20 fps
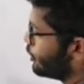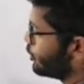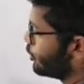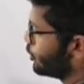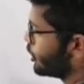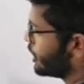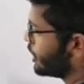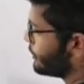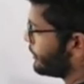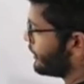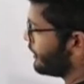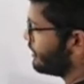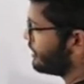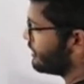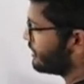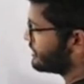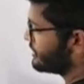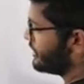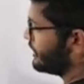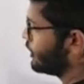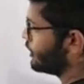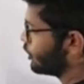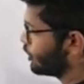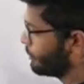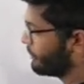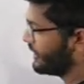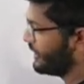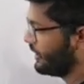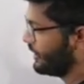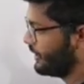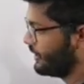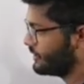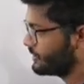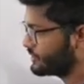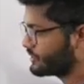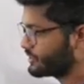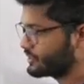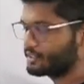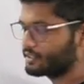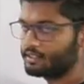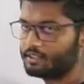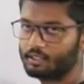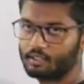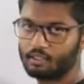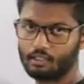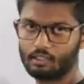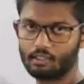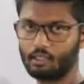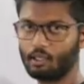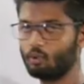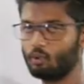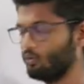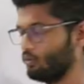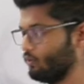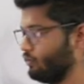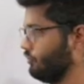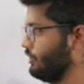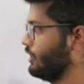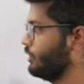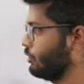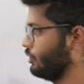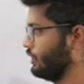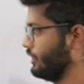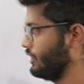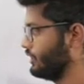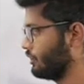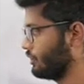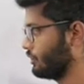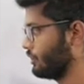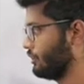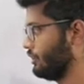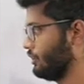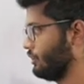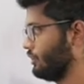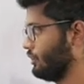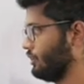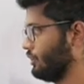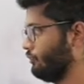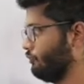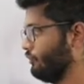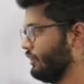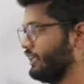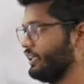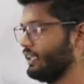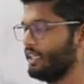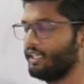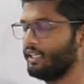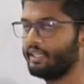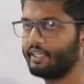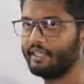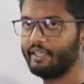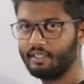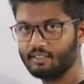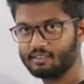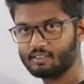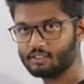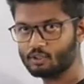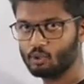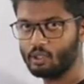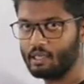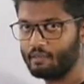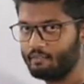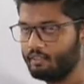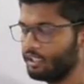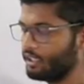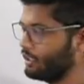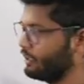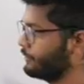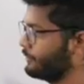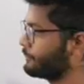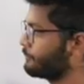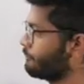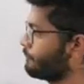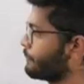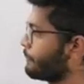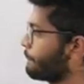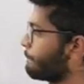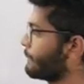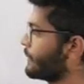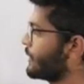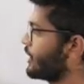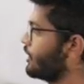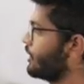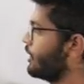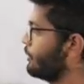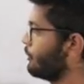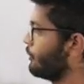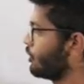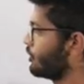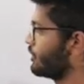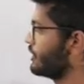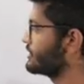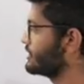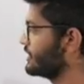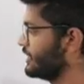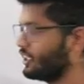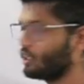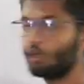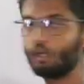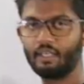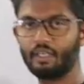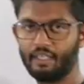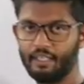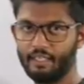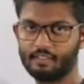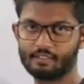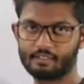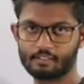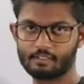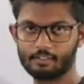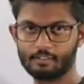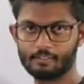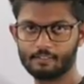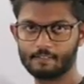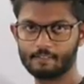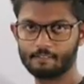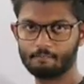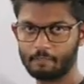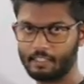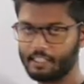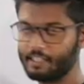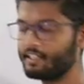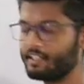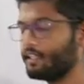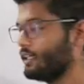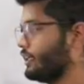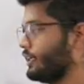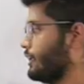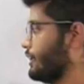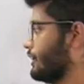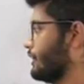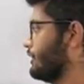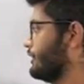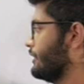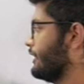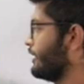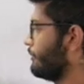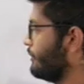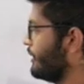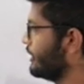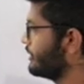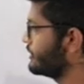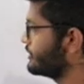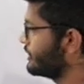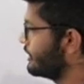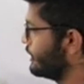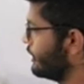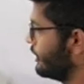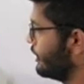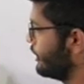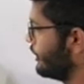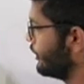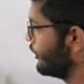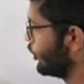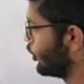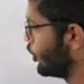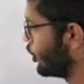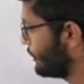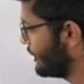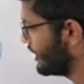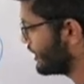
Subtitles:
2 to the power 0 means, now we know when learning indices you have learned about the 0 index. That means no